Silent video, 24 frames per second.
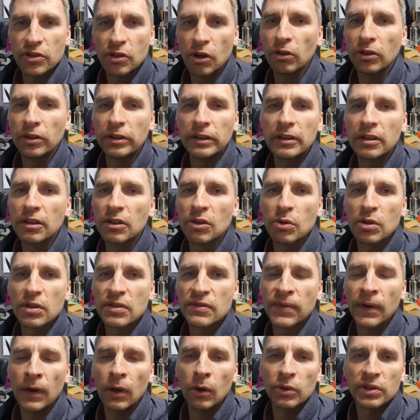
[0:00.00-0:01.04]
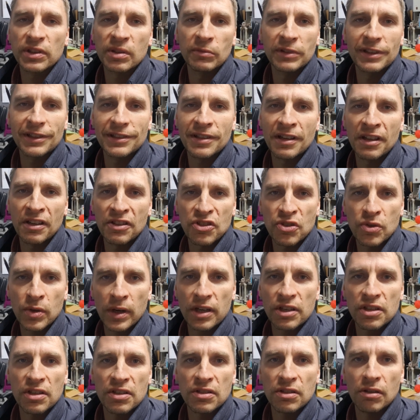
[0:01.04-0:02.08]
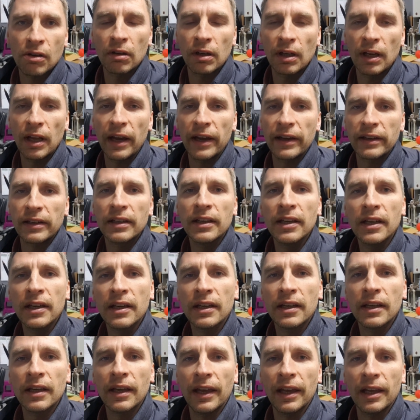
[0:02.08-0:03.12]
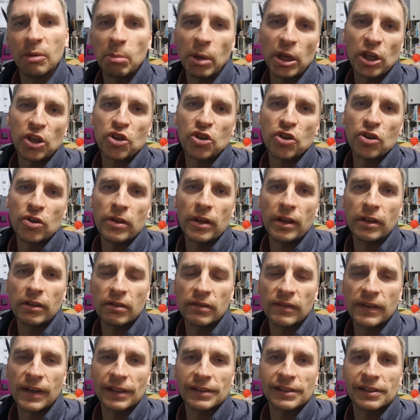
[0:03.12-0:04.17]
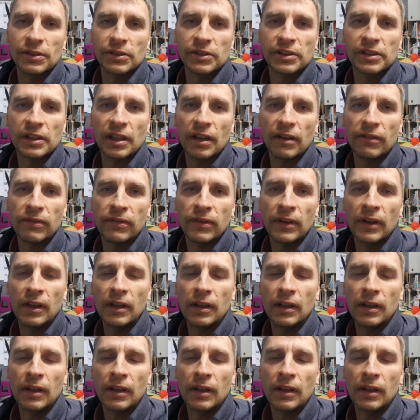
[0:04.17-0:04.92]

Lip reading: All you need to do is follow some decent instructions online and make sure that you've got your stuff